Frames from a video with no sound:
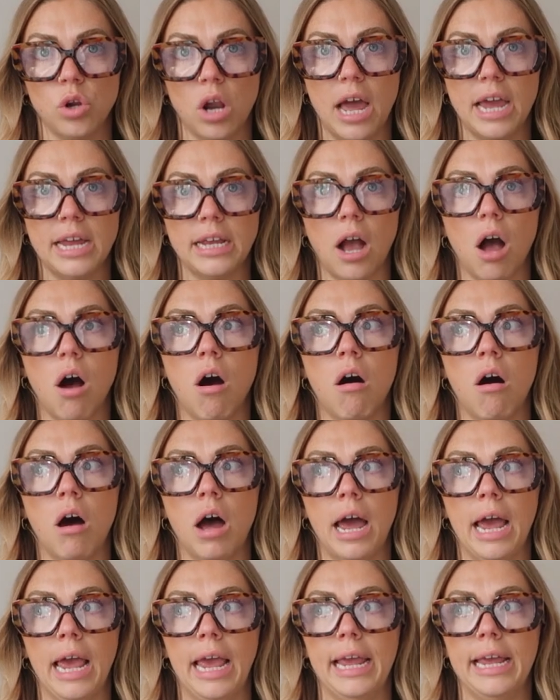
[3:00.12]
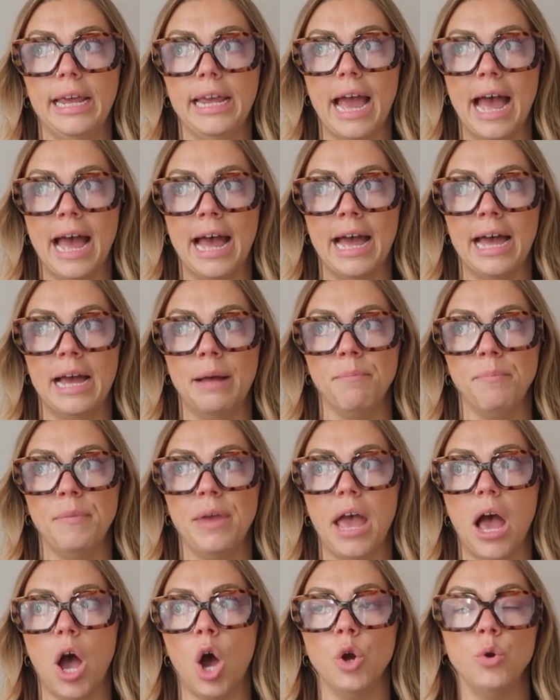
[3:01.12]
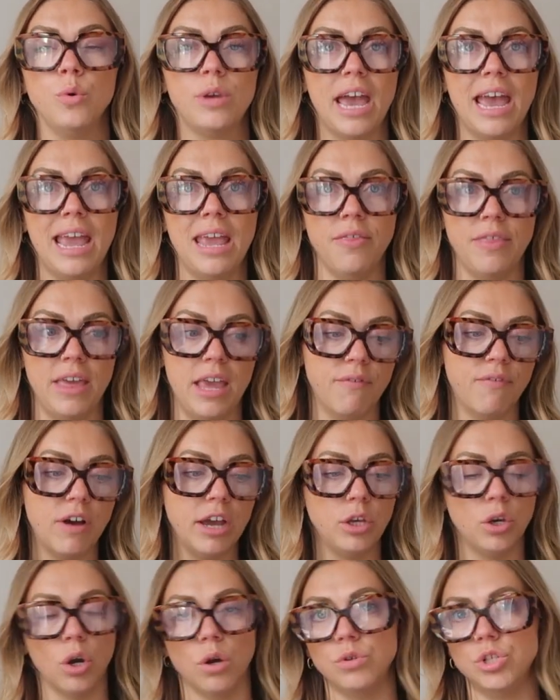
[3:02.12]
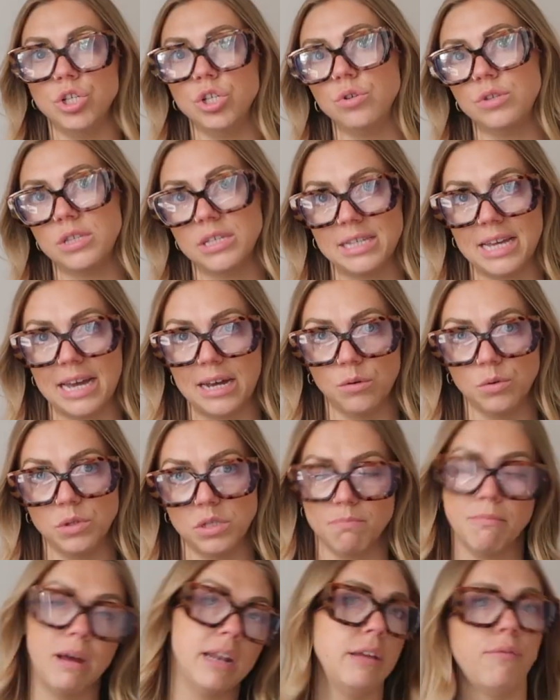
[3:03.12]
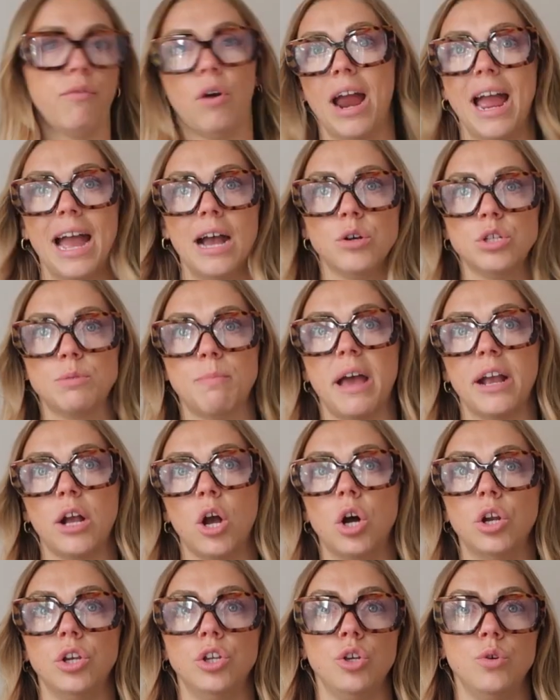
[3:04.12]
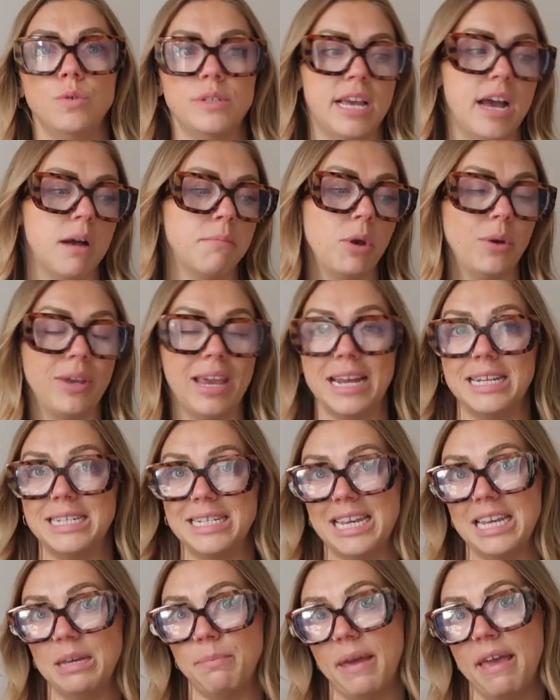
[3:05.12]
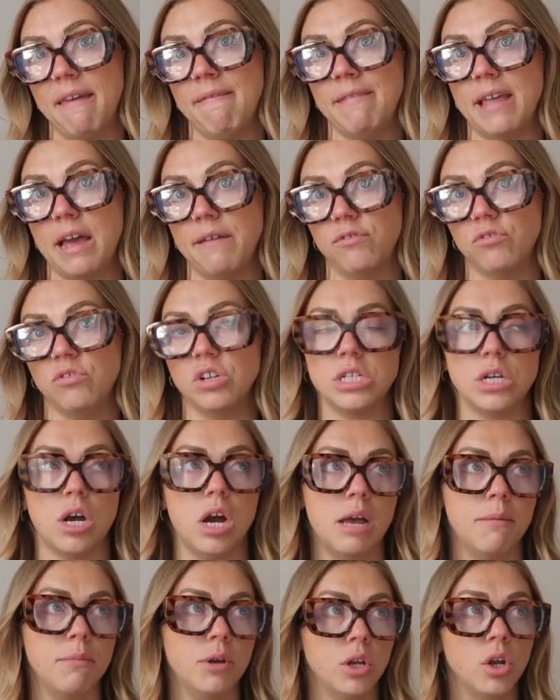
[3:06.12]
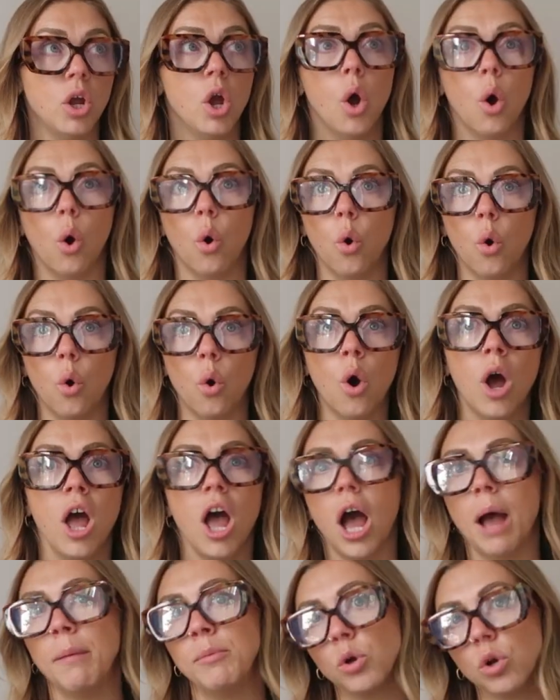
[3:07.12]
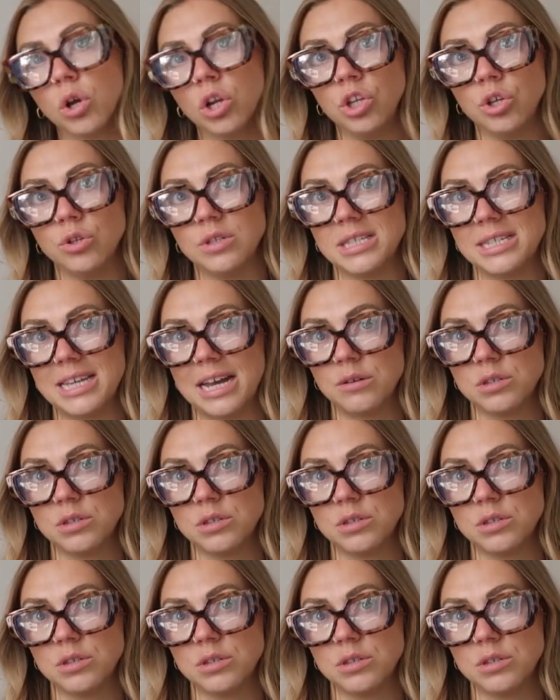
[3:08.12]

you're like, I am okay that if I go to use this money for a house, but I can't use it, I'm okay to keep it in there for retirement. Or I'm not going to use